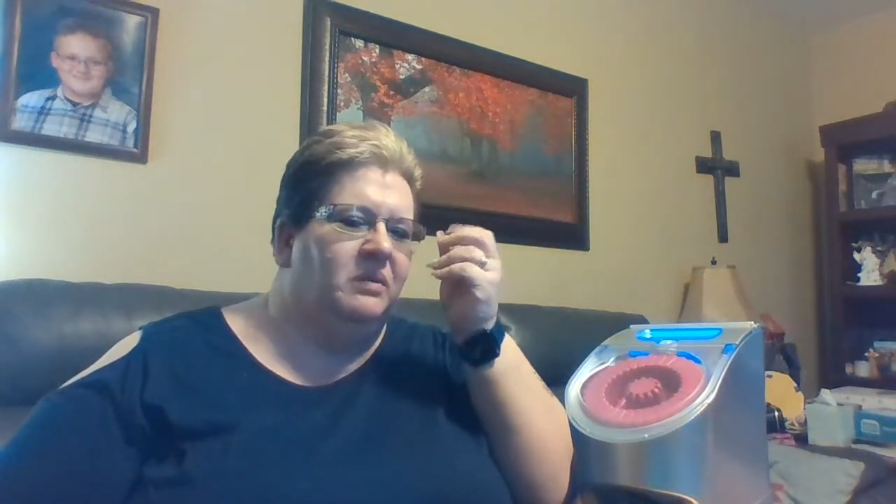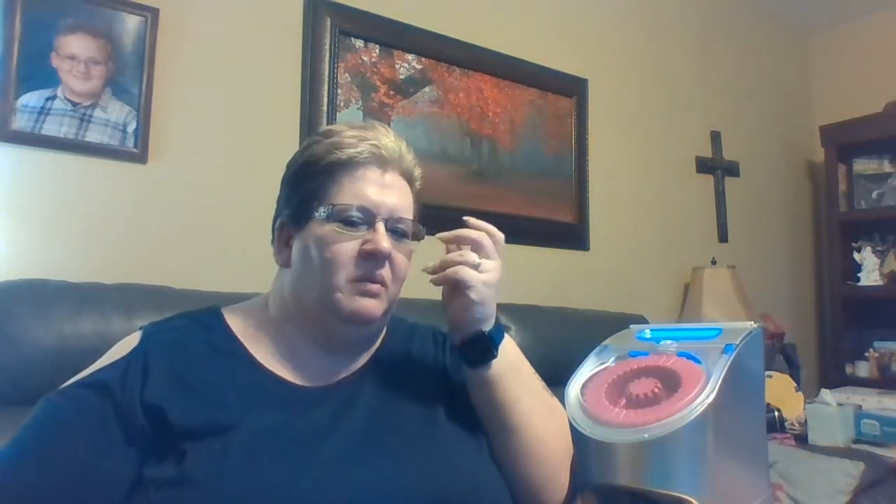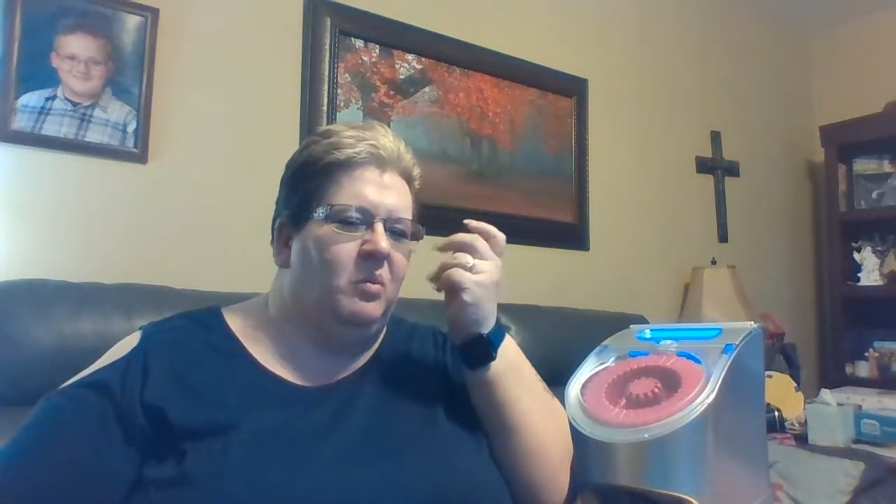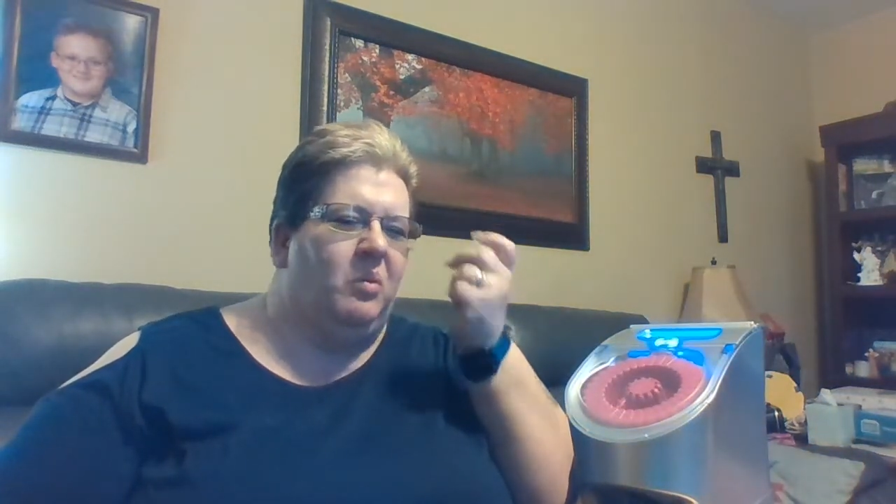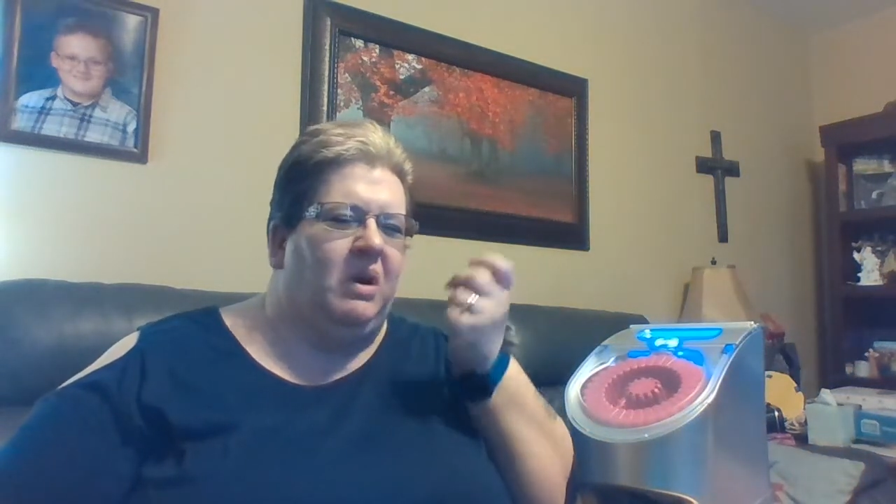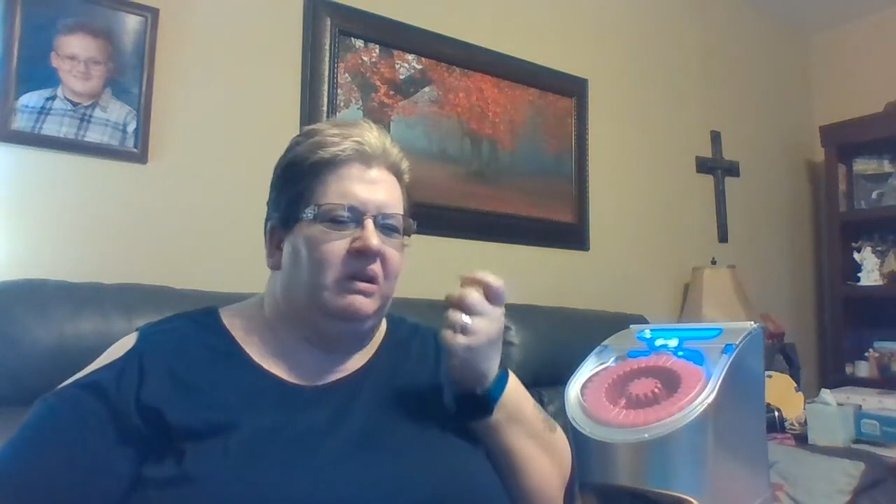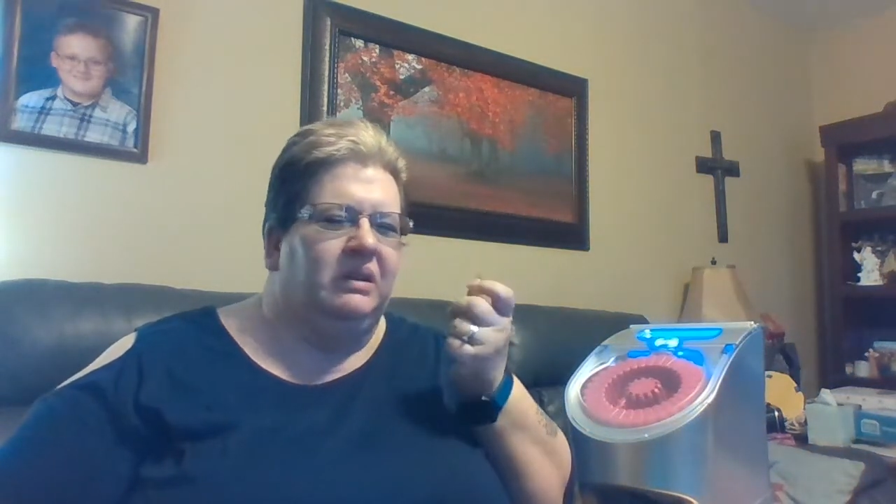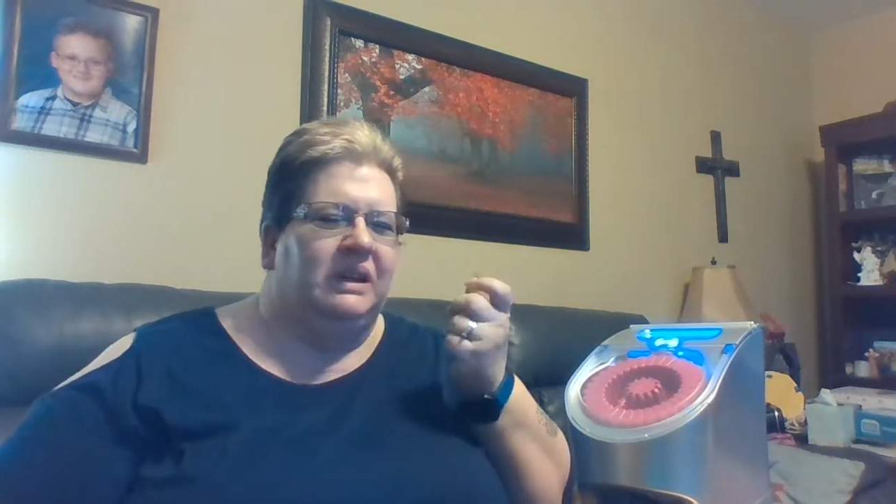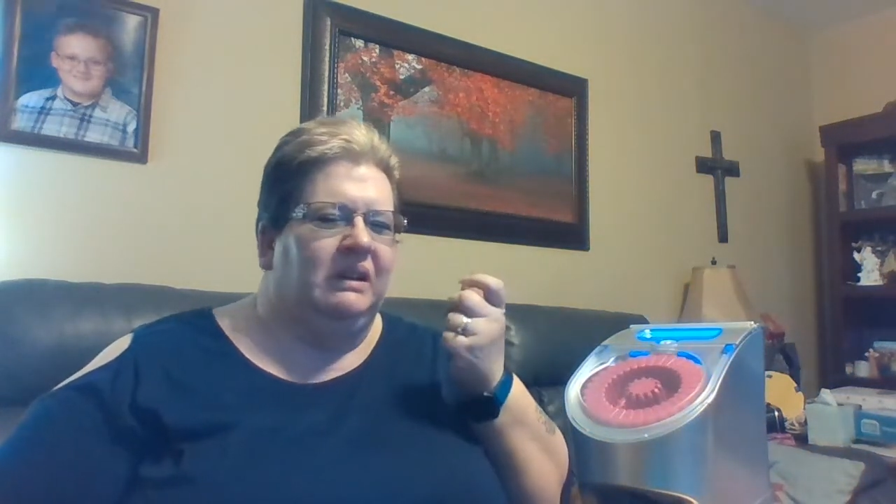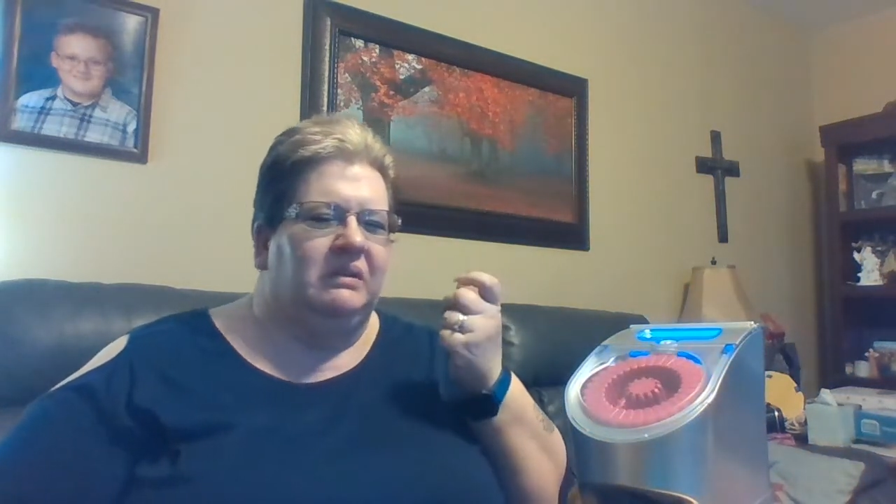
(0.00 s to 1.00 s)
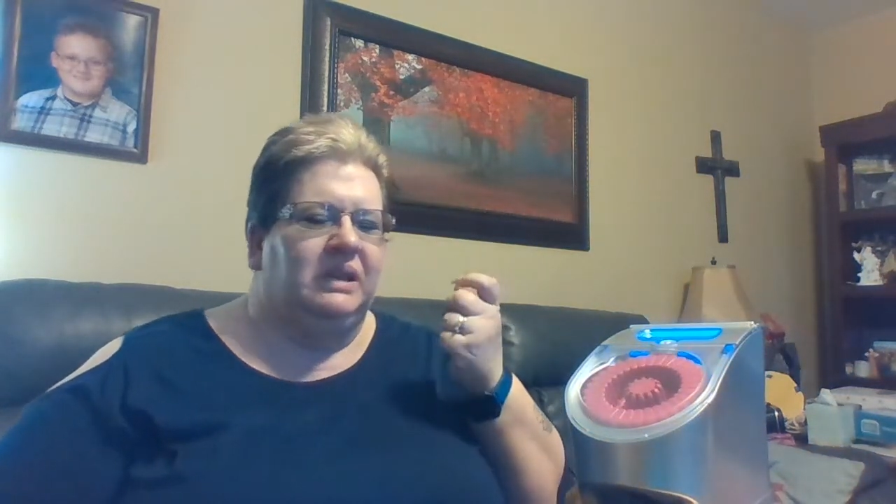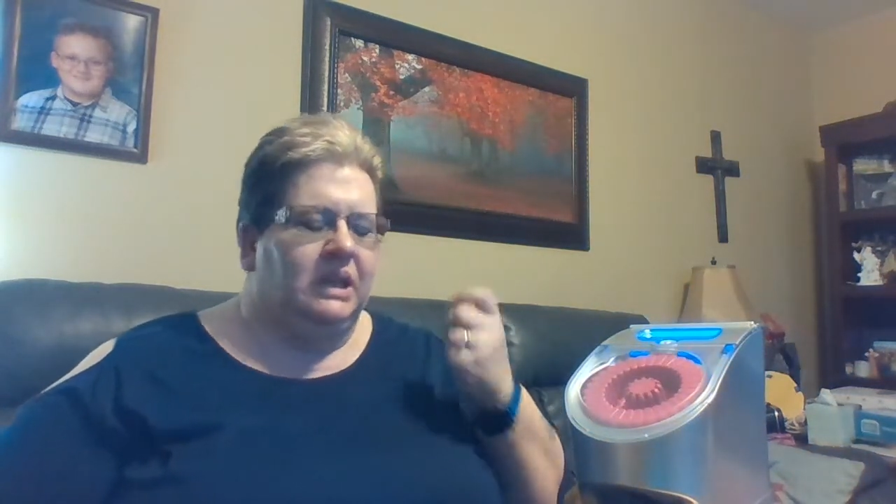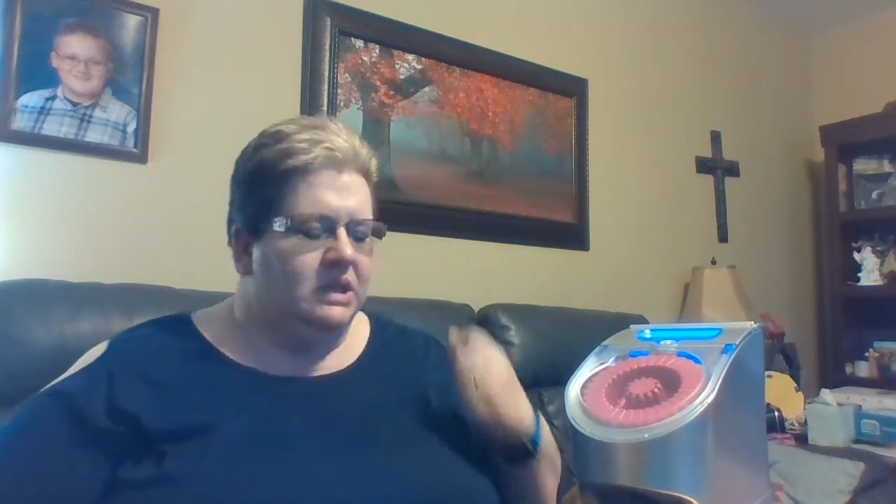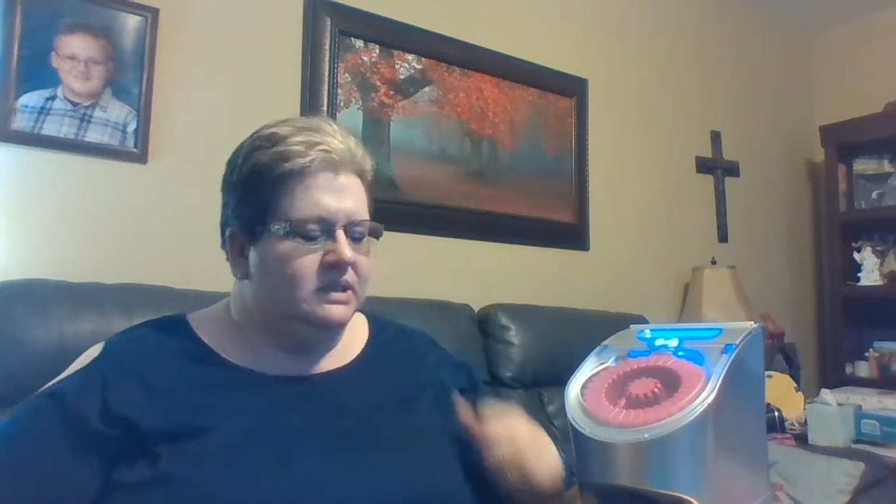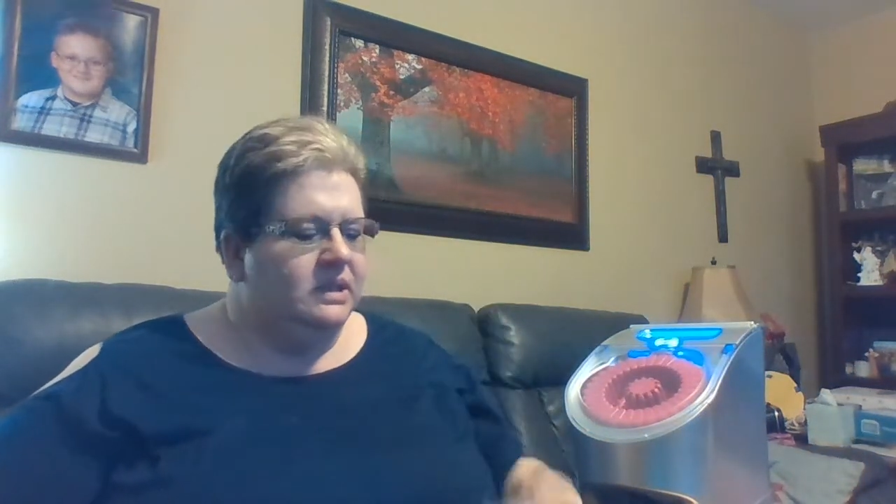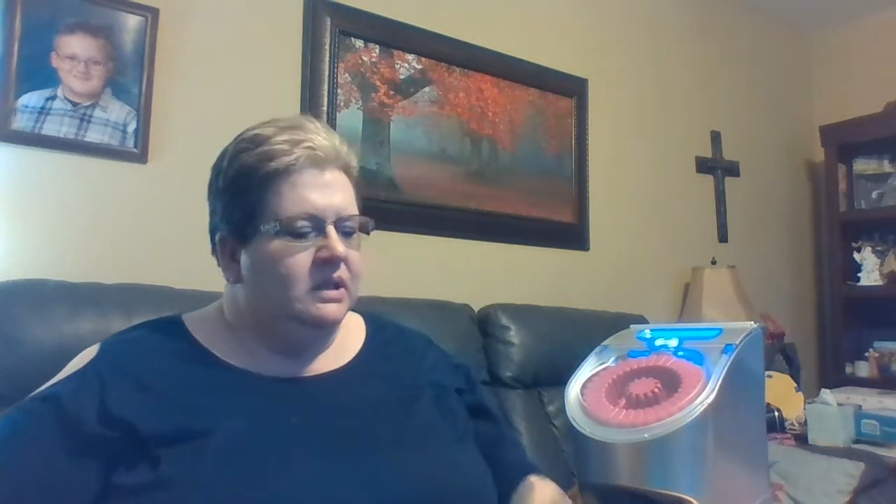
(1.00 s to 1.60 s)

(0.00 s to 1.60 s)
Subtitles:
but it's more of a watered down